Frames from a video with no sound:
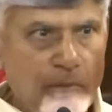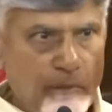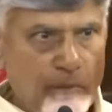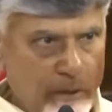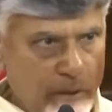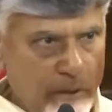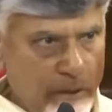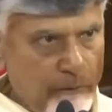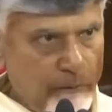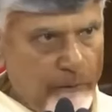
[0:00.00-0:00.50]

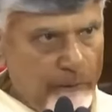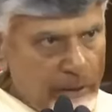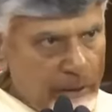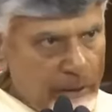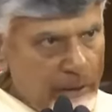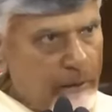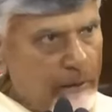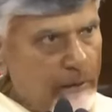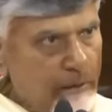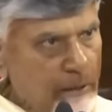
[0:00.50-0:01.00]
We are
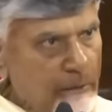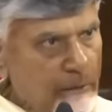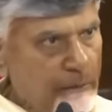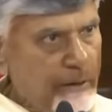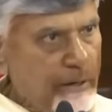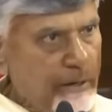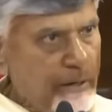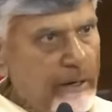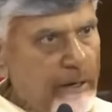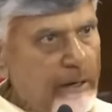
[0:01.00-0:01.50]
very
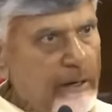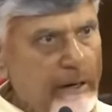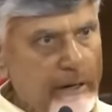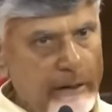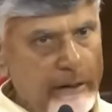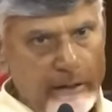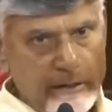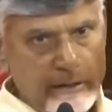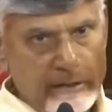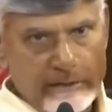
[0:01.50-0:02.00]
confident
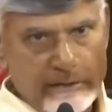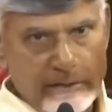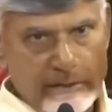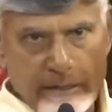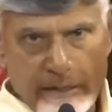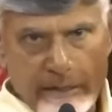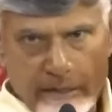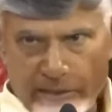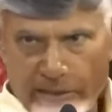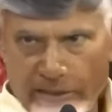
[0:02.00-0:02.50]
under his
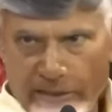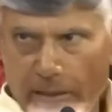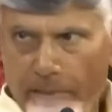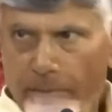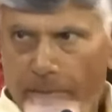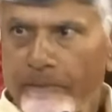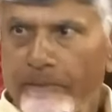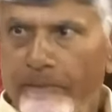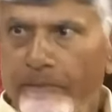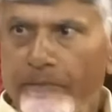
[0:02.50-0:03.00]
leadership,